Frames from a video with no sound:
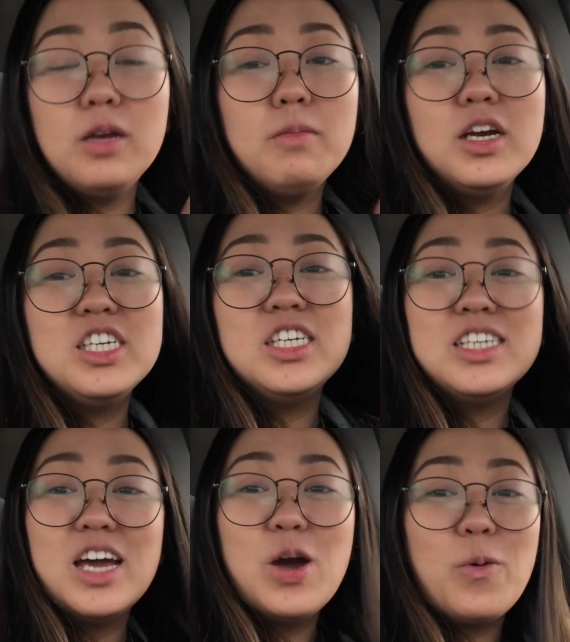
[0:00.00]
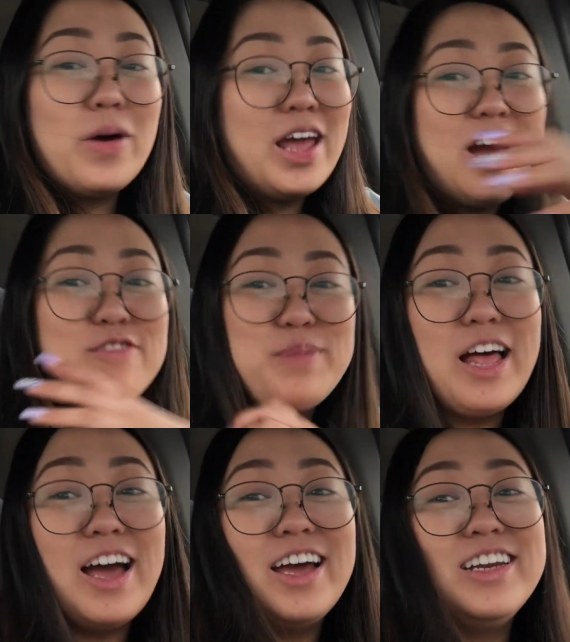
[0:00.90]
much what i have
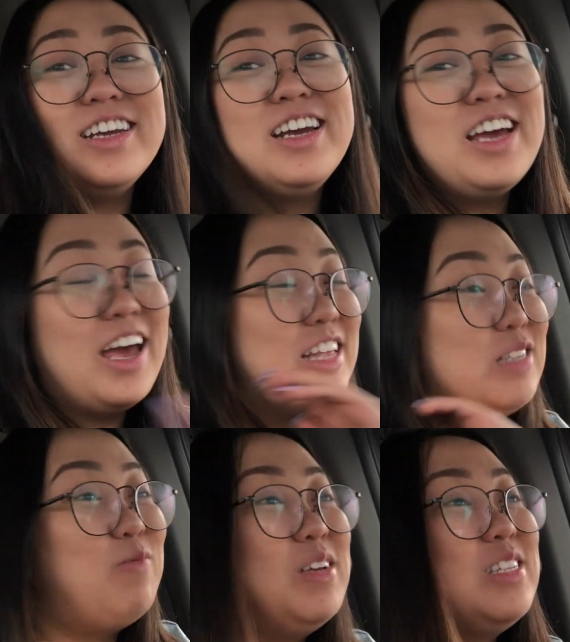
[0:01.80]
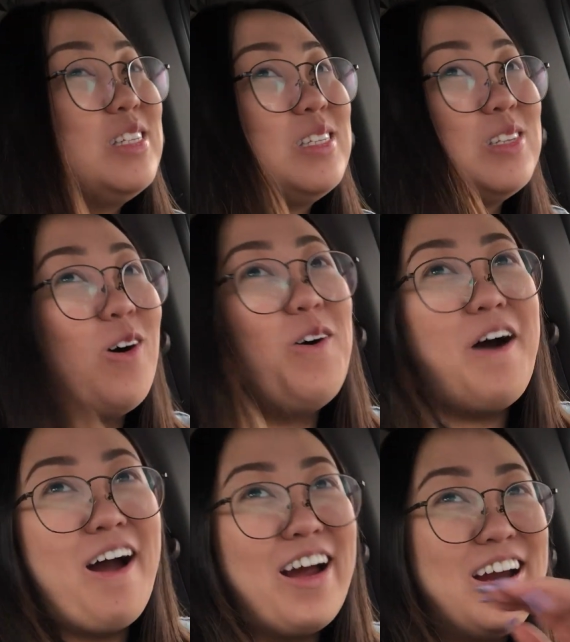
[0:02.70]
planned it's been so
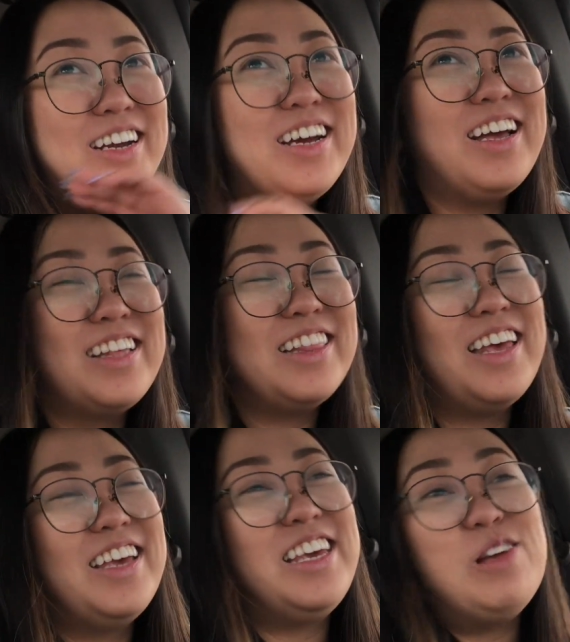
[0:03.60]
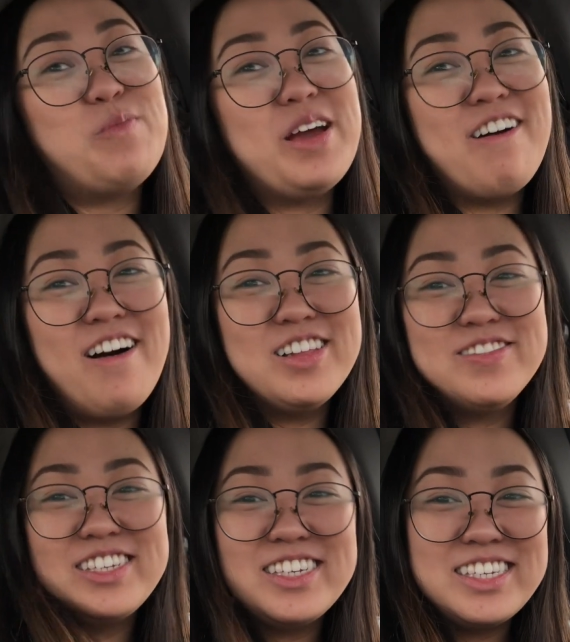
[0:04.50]
hard like keeping all of
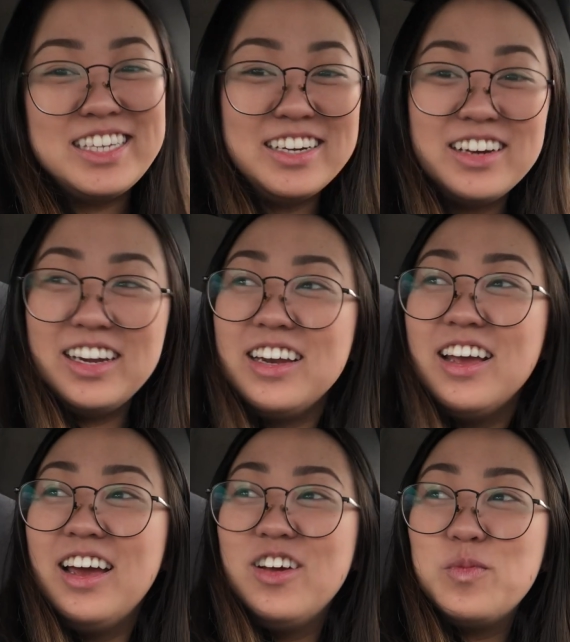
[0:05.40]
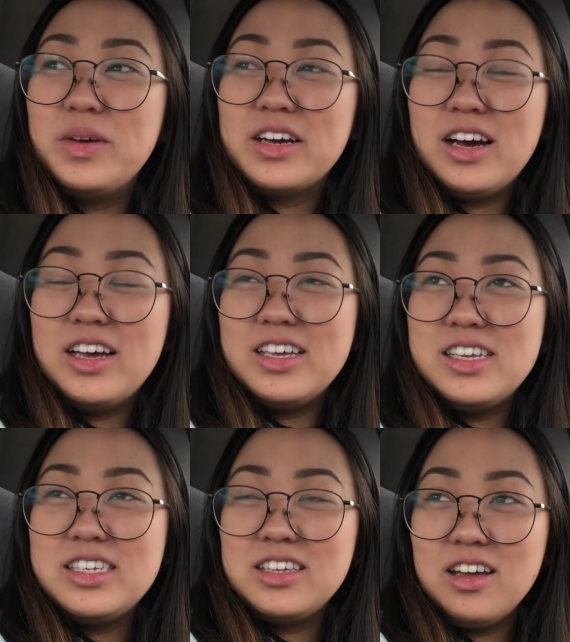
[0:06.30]
this a secret
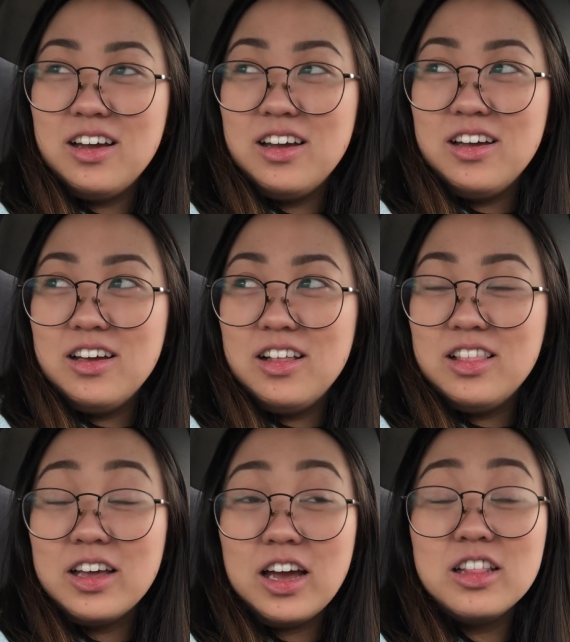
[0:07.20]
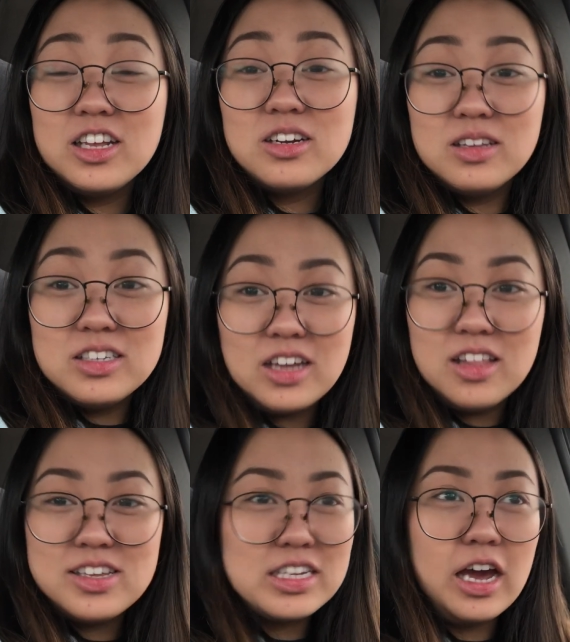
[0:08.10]
because uh, like I literally tell
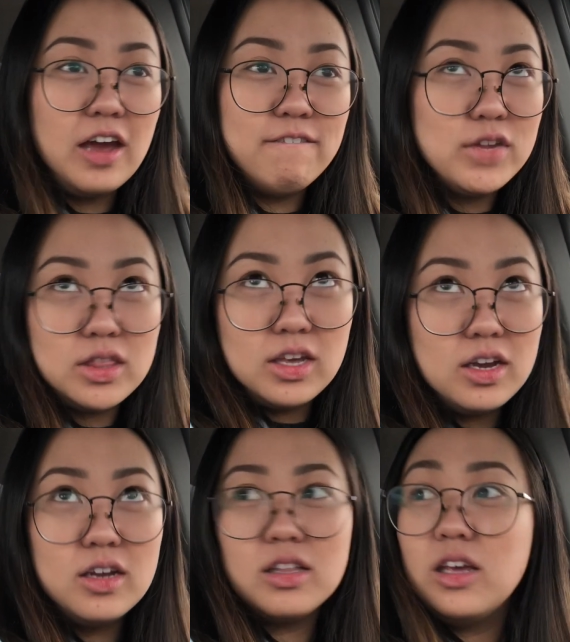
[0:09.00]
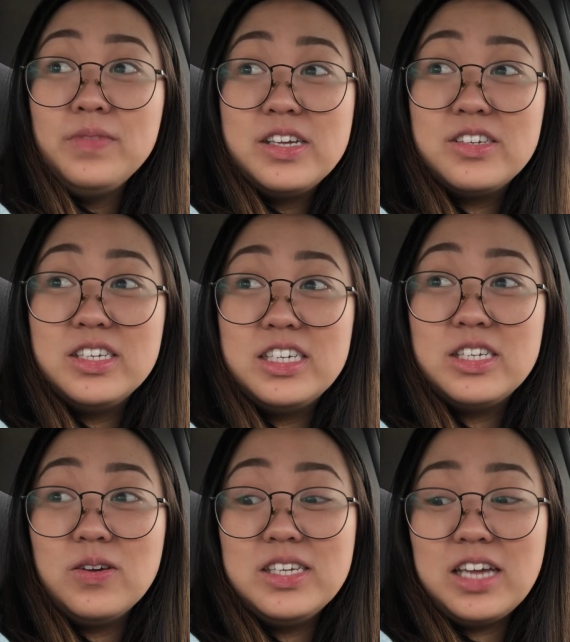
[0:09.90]
this guy everything. Like so this is
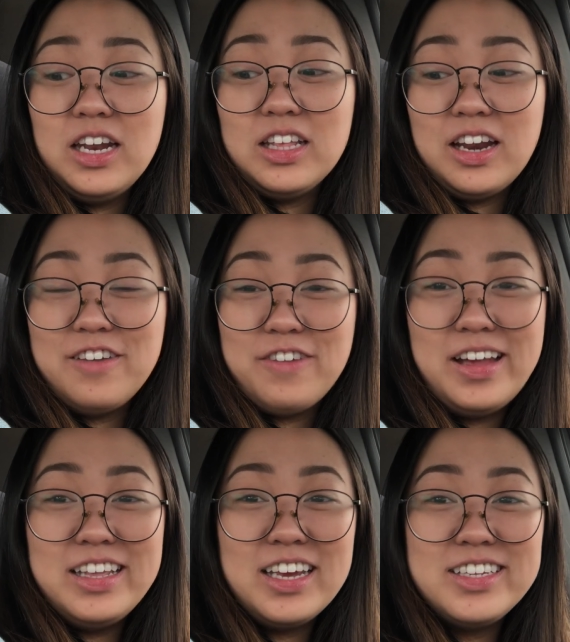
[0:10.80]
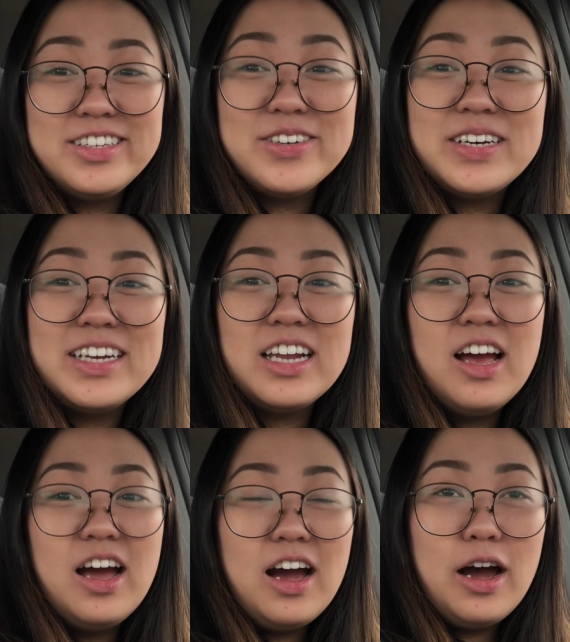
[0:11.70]
so exciting that I finally get to do it.
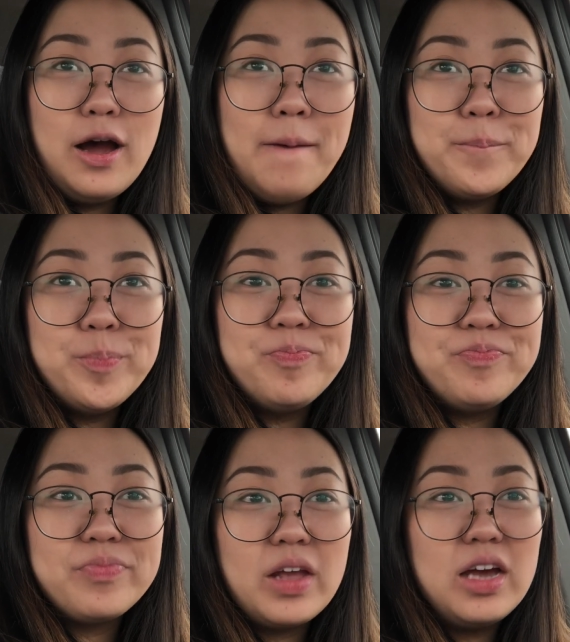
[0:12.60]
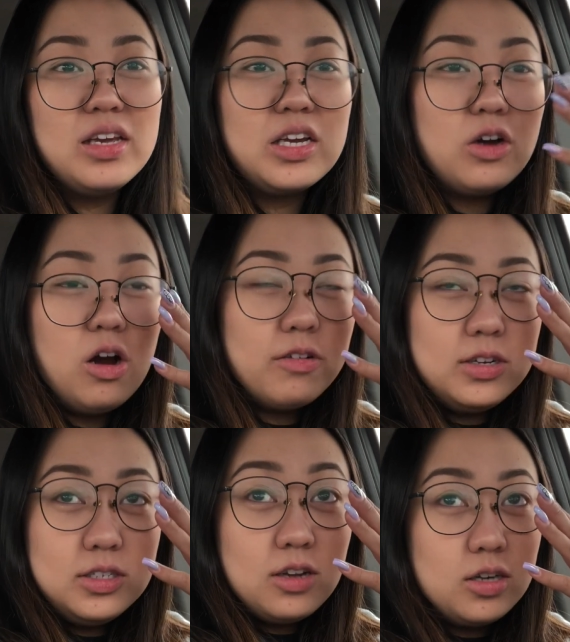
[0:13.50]
Um I like
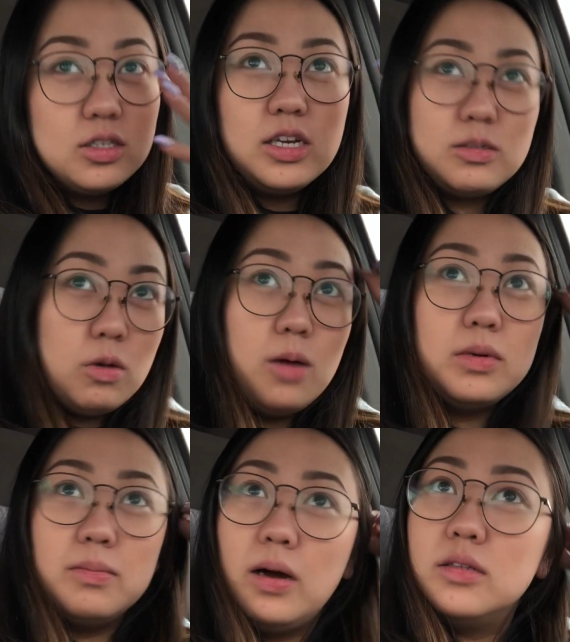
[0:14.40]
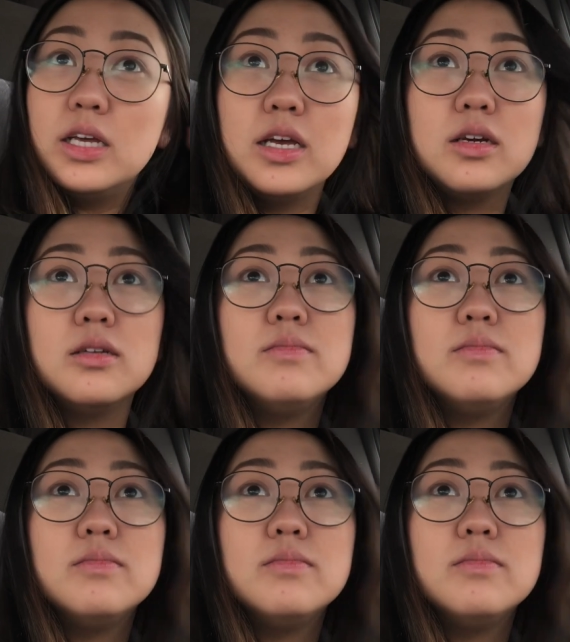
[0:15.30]
already talked to his mom about like